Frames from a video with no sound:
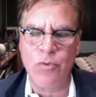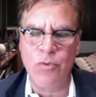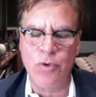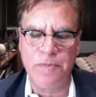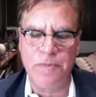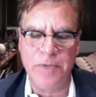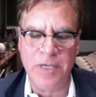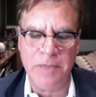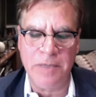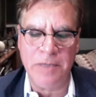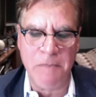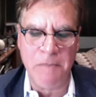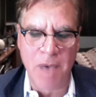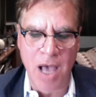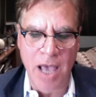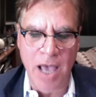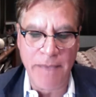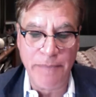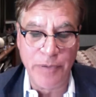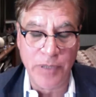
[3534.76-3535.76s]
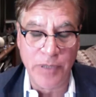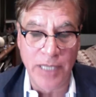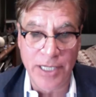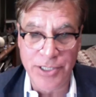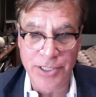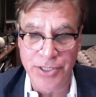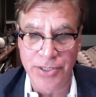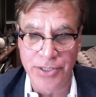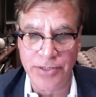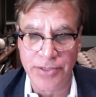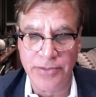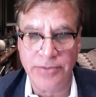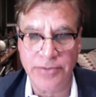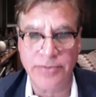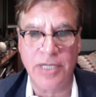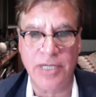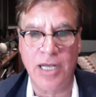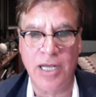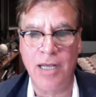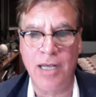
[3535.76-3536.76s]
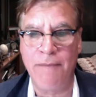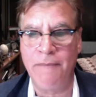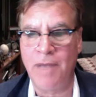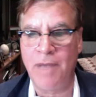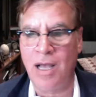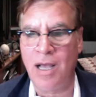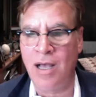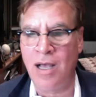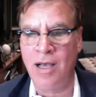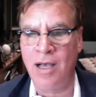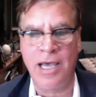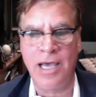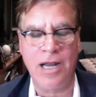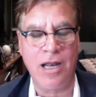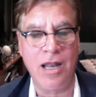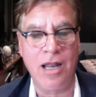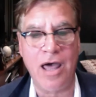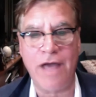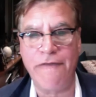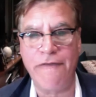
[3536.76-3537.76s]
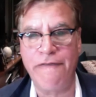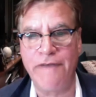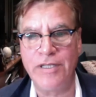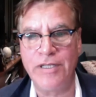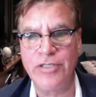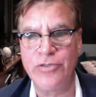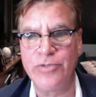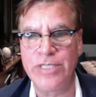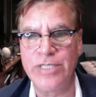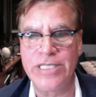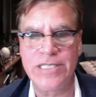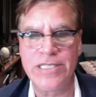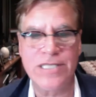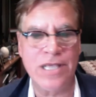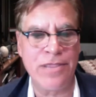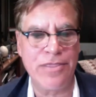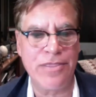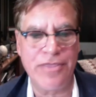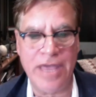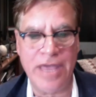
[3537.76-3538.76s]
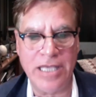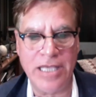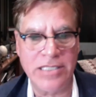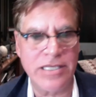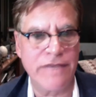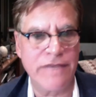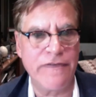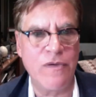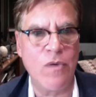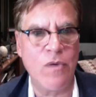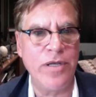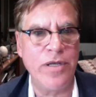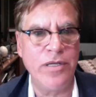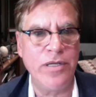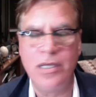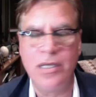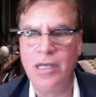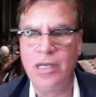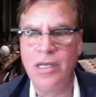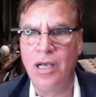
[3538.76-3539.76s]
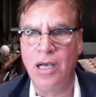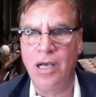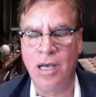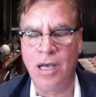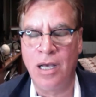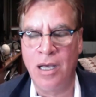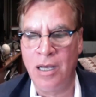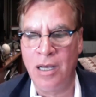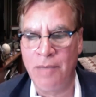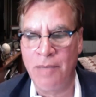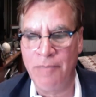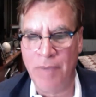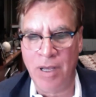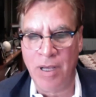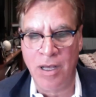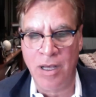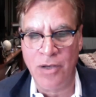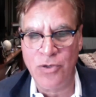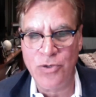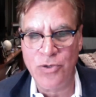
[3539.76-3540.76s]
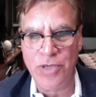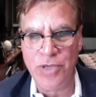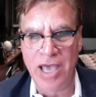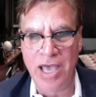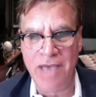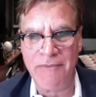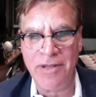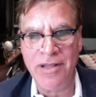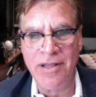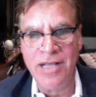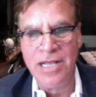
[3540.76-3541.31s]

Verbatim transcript: would be my pleasure. Um, I had a lot of fun doing this, and thanks everyone um, uh, who came.